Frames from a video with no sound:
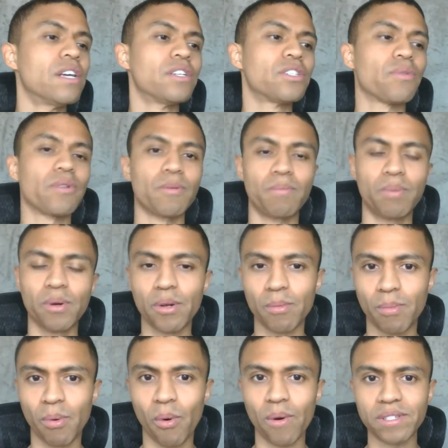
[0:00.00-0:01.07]
So when you pull your
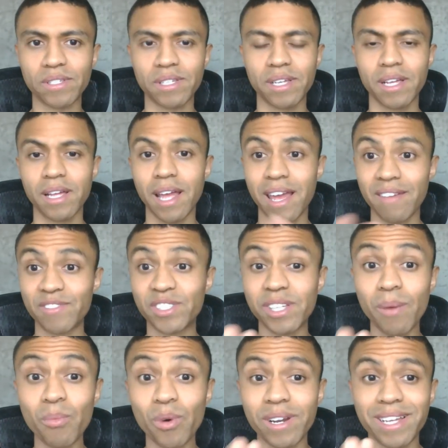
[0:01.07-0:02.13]
reports, if
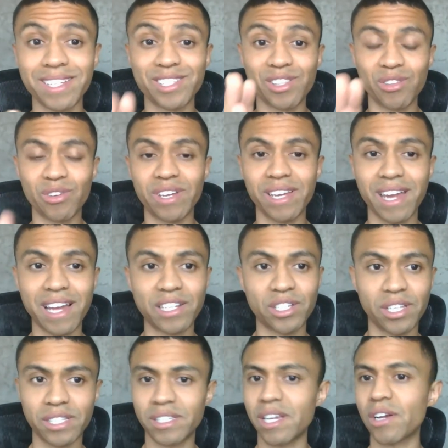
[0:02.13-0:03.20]
someone is looking at,
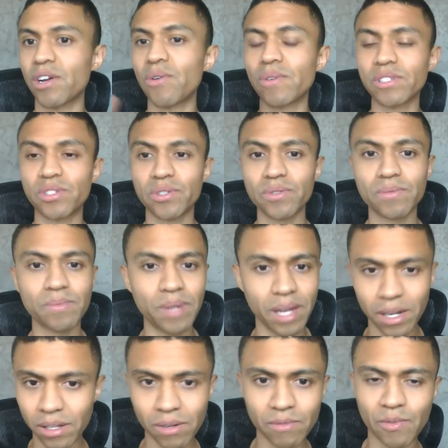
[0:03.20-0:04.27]
let's say you're going to
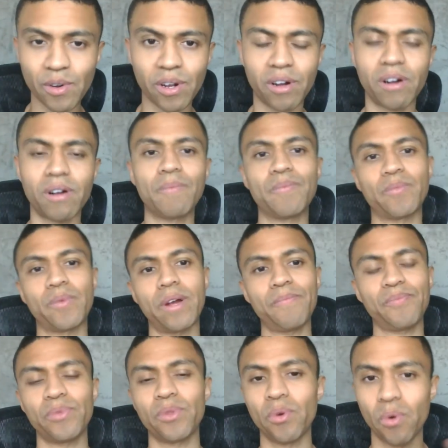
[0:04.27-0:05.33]
get a loan for a car, right?